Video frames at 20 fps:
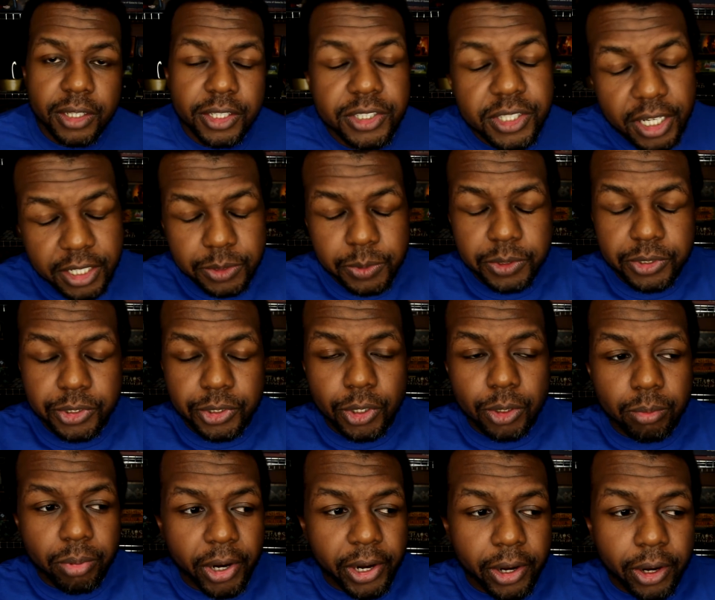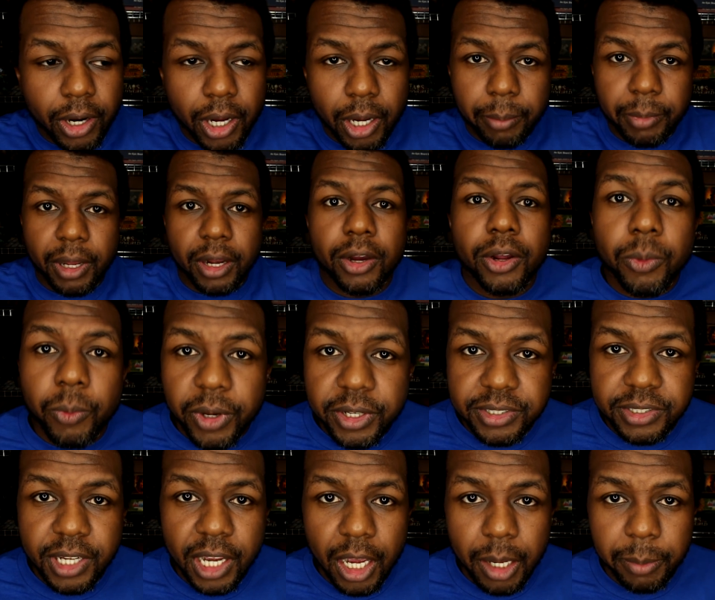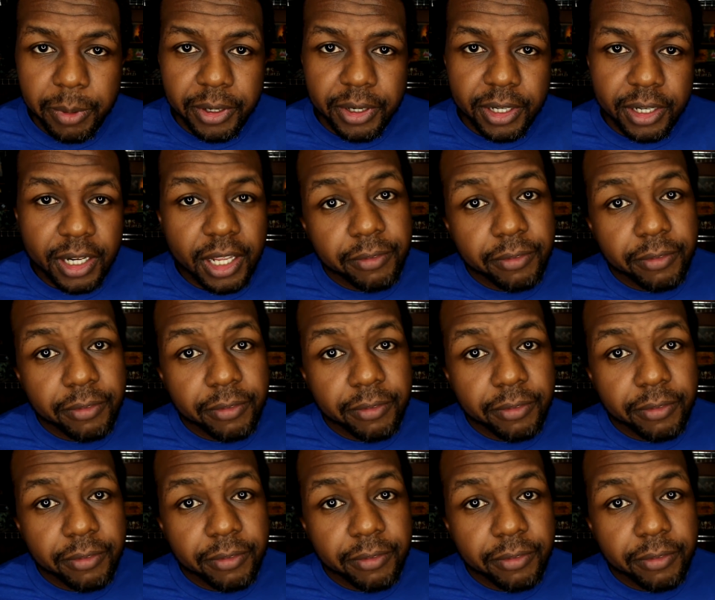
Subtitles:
This next one's no-brainer. I'm not going to waste time on it.